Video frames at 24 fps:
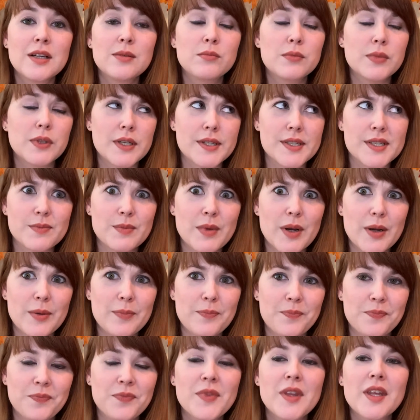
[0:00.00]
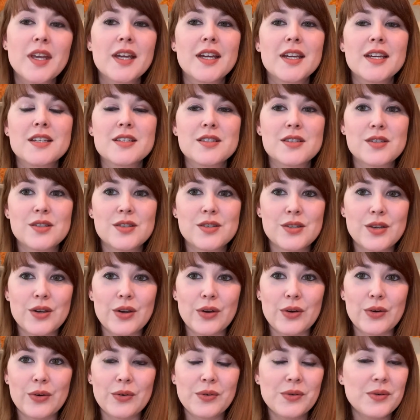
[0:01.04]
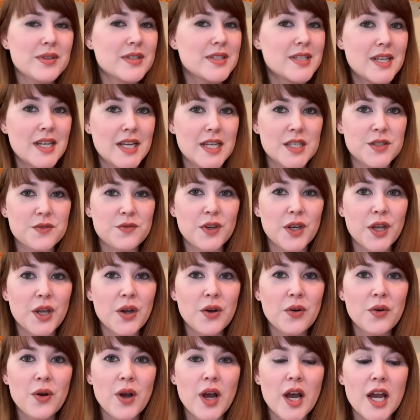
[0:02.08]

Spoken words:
plus mom. So today's video,